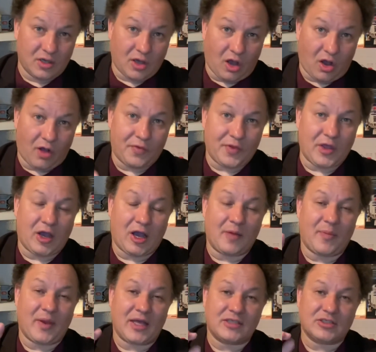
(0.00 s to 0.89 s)
on the
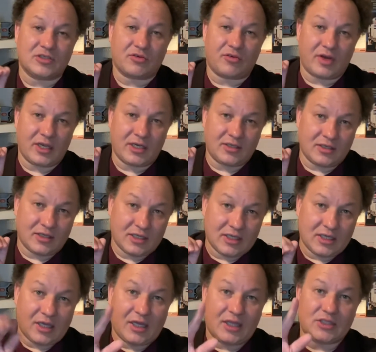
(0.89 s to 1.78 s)
iPad screen
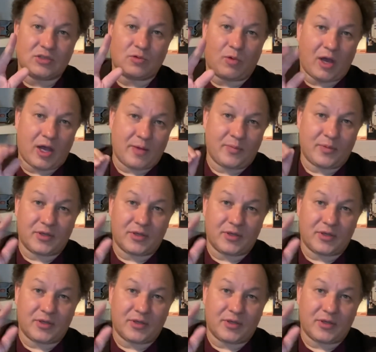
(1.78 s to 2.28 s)
and swipe.